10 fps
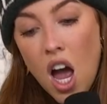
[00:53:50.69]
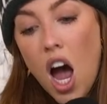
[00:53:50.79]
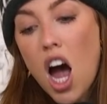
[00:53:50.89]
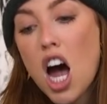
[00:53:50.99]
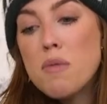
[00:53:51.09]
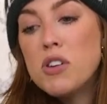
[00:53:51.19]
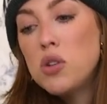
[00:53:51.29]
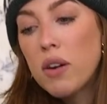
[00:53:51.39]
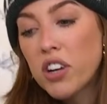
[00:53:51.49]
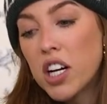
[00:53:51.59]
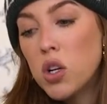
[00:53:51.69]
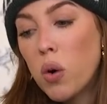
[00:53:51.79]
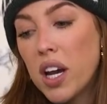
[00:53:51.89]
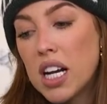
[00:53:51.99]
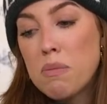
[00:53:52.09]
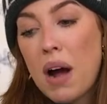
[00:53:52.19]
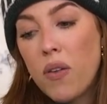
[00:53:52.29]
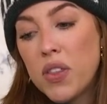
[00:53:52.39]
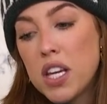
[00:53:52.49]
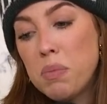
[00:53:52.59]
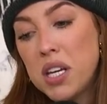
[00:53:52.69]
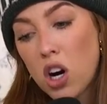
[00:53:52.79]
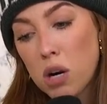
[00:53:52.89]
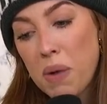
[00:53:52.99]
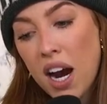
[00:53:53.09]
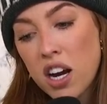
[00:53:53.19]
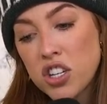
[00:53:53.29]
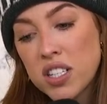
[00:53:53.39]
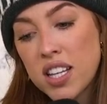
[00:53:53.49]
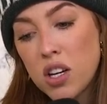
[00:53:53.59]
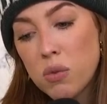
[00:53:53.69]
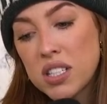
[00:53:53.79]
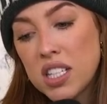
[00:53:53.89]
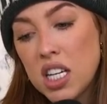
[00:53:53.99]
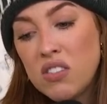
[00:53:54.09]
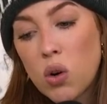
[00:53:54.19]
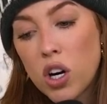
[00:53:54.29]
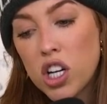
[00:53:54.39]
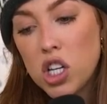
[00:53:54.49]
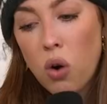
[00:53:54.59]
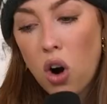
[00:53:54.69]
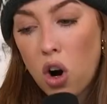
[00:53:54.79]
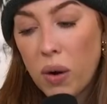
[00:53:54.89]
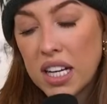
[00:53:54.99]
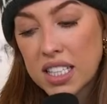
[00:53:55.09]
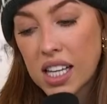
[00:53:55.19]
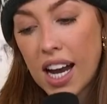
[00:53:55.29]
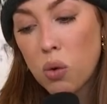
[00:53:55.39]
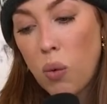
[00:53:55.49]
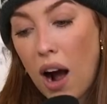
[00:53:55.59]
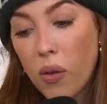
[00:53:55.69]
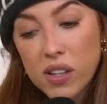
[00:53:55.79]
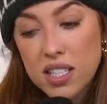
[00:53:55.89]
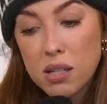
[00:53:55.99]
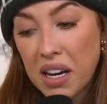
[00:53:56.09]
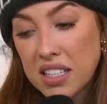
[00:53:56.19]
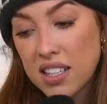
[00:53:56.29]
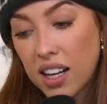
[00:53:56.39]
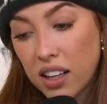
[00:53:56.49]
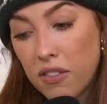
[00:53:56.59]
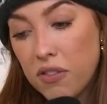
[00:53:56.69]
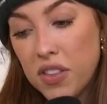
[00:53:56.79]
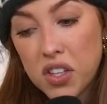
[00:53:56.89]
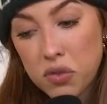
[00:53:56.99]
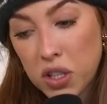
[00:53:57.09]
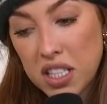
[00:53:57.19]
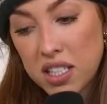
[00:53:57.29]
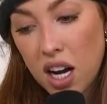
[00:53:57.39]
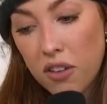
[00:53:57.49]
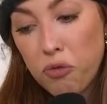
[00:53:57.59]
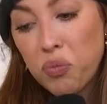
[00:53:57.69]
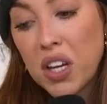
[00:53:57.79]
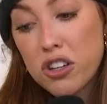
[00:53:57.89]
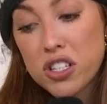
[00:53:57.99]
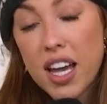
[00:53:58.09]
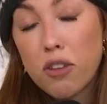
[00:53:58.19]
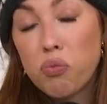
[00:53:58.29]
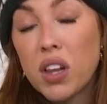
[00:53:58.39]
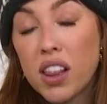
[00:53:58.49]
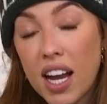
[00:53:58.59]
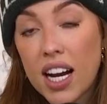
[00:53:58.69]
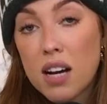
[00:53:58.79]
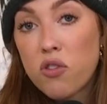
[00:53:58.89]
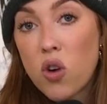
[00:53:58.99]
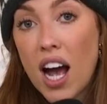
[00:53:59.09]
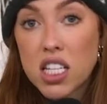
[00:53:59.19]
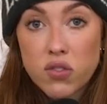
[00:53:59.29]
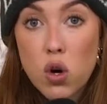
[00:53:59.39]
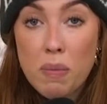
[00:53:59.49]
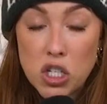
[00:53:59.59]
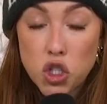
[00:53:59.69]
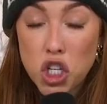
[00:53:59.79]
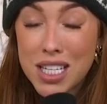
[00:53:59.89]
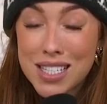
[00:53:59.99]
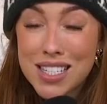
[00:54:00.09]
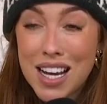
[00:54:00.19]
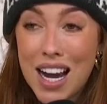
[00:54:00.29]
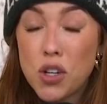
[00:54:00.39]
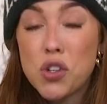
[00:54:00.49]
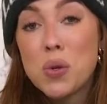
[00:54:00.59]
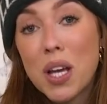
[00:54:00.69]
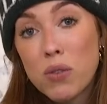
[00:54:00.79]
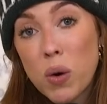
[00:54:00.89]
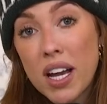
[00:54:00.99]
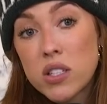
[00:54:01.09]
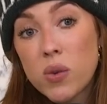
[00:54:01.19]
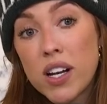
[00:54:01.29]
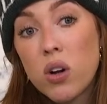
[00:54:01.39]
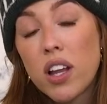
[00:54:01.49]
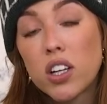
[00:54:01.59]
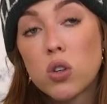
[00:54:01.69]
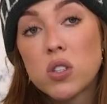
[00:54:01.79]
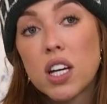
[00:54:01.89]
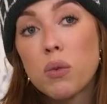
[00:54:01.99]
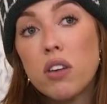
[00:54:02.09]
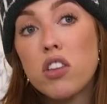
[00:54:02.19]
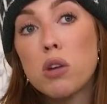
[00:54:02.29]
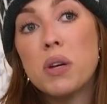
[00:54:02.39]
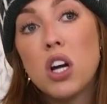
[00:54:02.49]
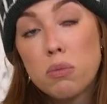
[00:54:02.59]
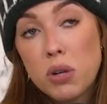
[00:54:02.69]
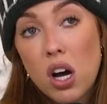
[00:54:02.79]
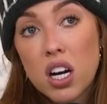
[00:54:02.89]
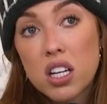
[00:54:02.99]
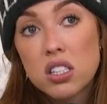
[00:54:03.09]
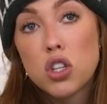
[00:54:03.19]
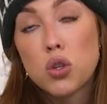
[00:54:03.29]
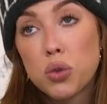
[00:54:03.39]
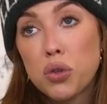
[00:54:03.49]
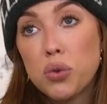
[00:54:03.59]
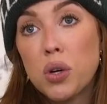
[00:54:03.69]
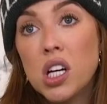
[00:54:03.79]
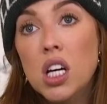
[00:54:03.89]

Do you ever get annoyed about the PR packages that you receive, or are you always like, wow, this is amazing, I love this free stuff? Here's the thing. Like as aforementioned, I don't do giveaways. So I know a lot of girls get rid of their PR products through